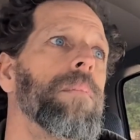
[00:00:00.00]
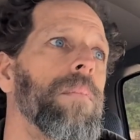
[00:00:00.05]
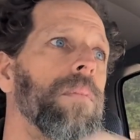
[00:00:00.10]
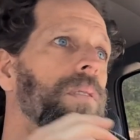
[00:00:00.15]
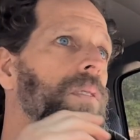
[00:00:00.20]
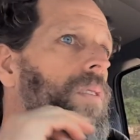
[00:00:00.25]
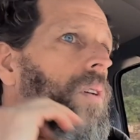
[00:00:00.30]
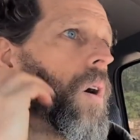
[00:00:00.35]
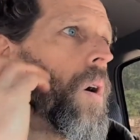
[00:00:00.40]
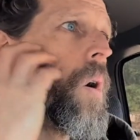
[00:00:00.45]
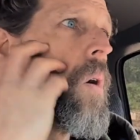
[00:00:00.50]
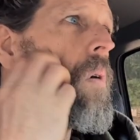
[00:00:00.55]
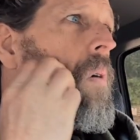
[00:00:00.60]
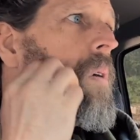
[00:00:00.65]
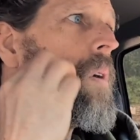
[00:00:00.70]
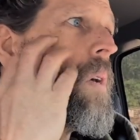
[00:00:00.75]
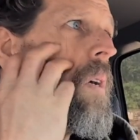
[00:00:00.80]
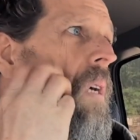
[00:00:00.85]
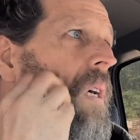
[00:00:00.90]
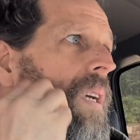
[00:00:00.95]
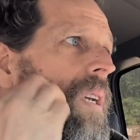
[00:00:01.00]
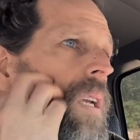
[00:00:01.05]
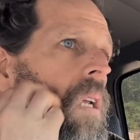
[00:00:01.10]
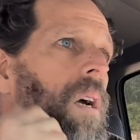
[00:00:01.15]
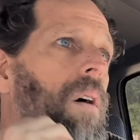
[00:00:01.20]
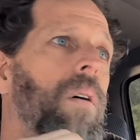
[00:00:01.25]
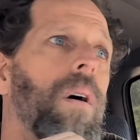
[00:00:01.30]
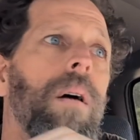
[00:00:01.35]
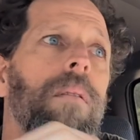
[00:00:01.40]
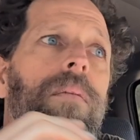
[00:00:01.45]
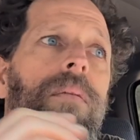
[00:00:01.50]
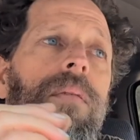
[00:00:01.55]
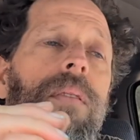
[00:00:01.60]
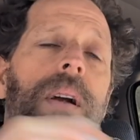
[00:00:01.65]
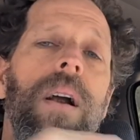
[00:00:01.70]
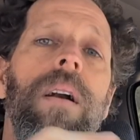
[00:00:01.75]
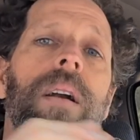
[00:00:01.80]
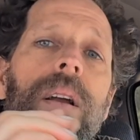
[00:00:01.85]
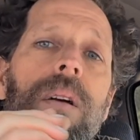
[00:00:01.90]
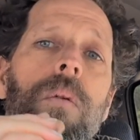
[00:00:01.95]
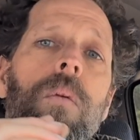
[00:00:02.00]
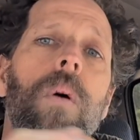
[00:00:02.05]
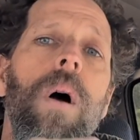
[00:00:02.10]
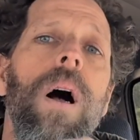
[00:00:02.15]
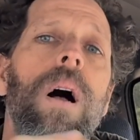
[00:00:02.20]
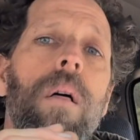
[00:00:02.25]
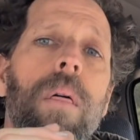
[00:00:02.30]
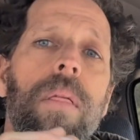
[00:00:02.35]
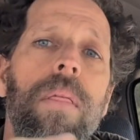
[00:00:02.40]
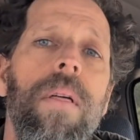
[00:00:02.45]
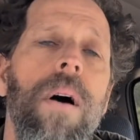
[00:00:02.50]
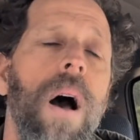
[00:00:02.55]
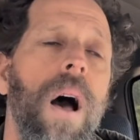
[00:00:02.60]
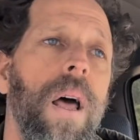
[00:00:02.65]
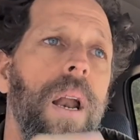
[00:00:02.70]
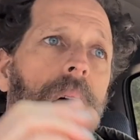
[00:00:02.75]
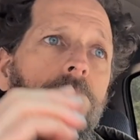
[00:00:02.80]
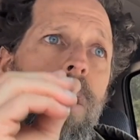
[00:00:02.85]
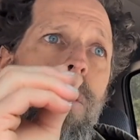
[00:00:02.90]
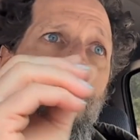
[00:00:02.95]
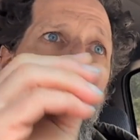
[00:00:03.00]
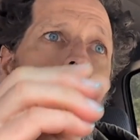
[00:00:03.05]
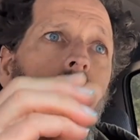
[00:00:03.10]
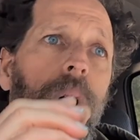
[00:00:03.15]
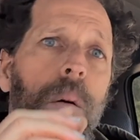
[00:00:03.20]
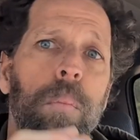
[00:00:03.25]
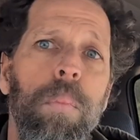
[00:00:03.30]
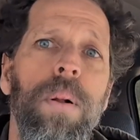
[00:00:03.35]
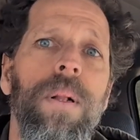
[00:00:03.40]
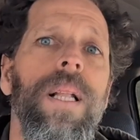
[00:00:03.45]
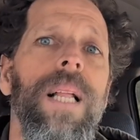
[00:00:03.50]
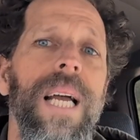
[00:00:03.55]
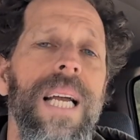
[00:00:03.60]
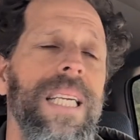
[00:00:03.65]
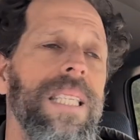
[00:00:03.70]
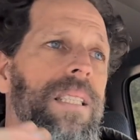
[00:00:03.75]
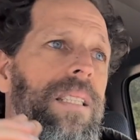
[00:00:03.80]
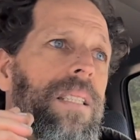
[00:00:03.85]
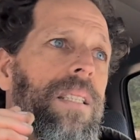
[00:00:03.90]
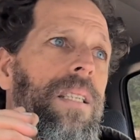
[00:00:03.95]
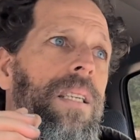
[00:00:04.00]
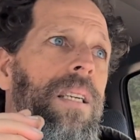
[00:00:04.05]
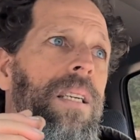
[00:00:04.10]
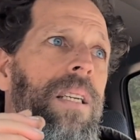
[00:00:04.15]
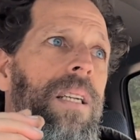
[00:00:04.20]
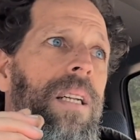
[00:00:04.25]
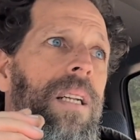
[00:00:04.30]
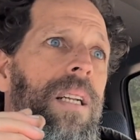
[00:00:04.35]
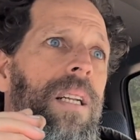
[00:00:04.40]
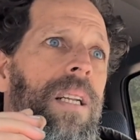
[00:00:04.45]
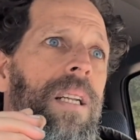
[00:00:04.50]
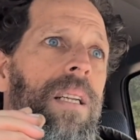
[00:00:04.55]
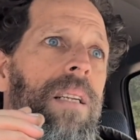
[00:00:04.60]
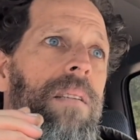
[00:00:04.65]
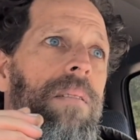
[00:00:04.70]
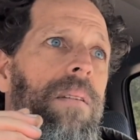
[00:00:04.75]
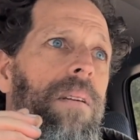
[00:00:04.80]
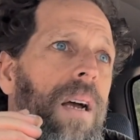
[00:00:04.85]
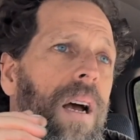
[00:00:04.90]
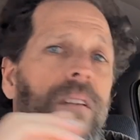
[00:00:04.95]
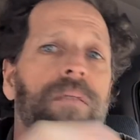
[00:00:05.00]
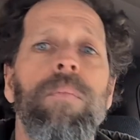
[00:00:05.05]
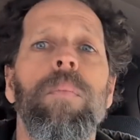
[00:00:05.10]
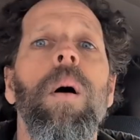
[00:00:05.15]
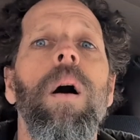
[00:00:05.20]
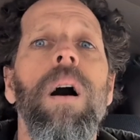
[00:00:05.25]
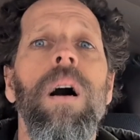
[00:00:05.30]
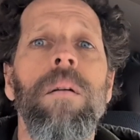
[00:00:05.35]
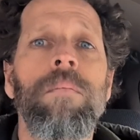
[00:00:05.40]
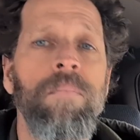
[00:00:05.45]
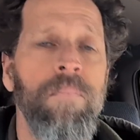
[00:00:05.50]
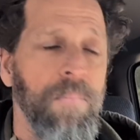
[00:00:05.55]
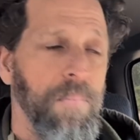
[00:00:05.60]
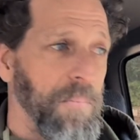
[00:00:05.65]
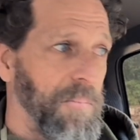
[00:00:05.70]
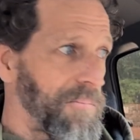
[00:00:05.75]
So, a very well thought out, well placed F-bomb